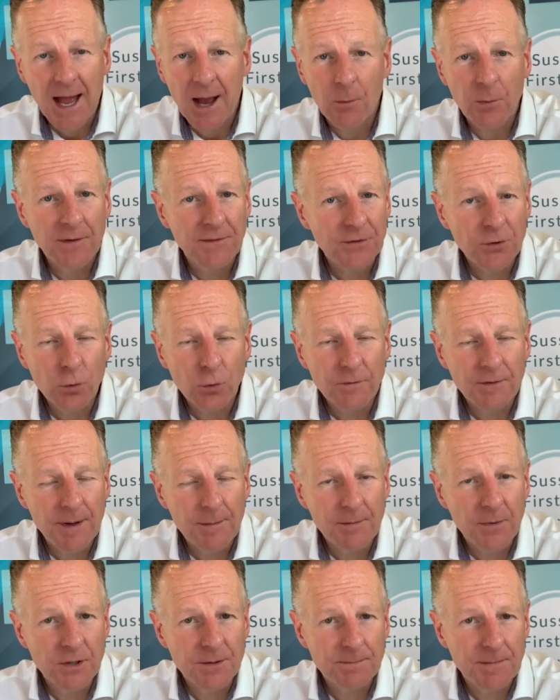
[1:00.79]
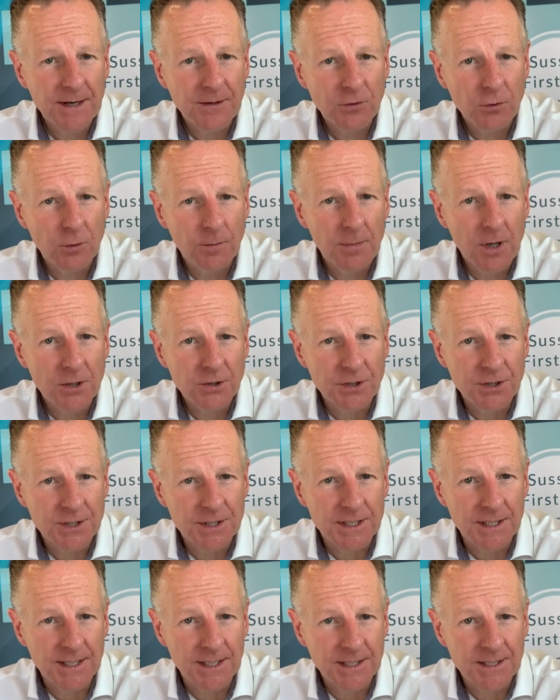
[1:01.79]
And within all their medical
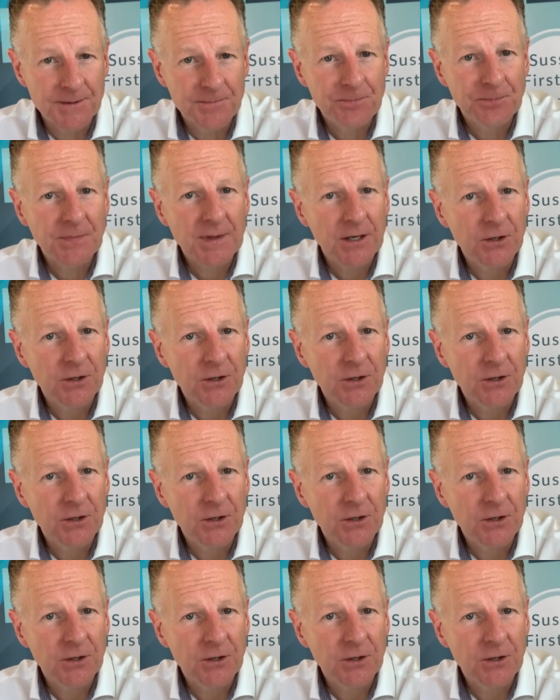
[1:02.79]
emergencies,